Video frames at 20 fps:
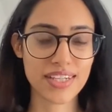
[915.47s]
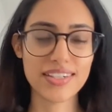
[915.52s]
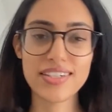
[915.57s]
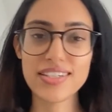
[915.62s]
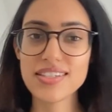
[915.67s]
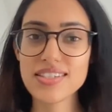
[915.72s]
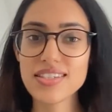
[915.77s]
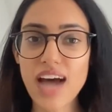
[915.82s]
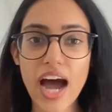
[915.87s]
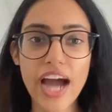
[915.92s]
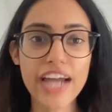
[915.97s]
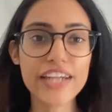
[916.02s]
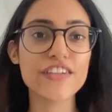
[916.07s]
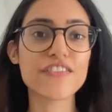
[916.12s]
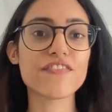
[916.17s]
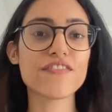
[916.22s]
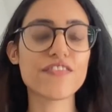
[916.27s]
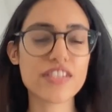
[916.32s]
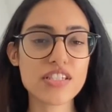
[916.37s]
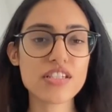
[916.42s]
Design
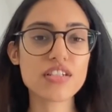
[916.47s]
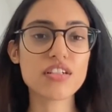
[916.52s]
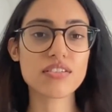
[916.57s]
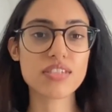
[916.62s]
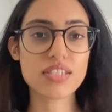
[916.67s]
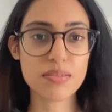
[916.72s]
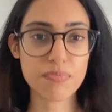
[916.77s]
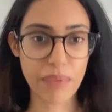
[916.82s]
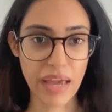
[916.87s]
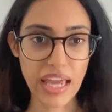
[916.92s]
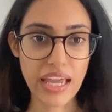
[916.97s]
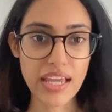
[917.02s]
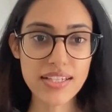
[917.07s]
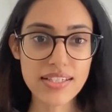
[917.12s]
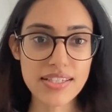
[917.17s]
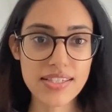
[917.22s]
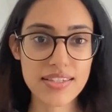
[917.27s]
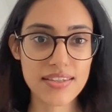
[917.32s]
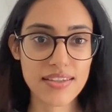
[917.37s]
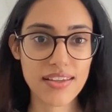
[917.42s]
your physical
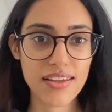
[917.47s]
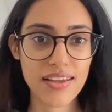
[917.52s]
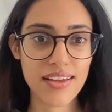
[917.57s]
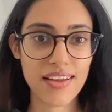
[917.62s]
space